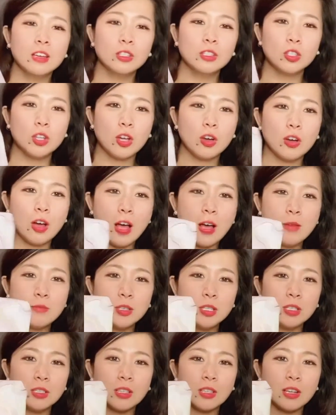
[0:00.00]
So I'm
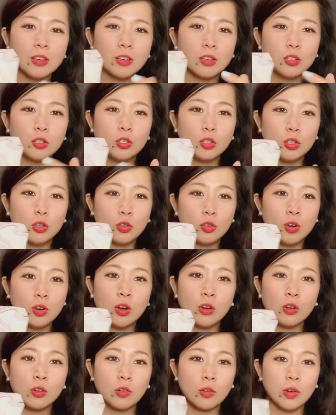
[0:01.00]
just gonna do a
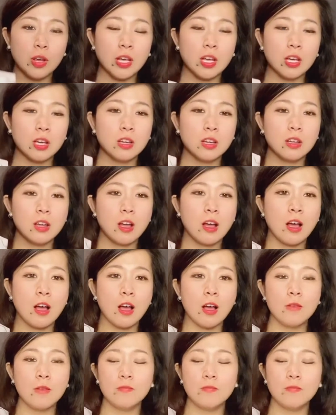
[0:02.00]
quick, um,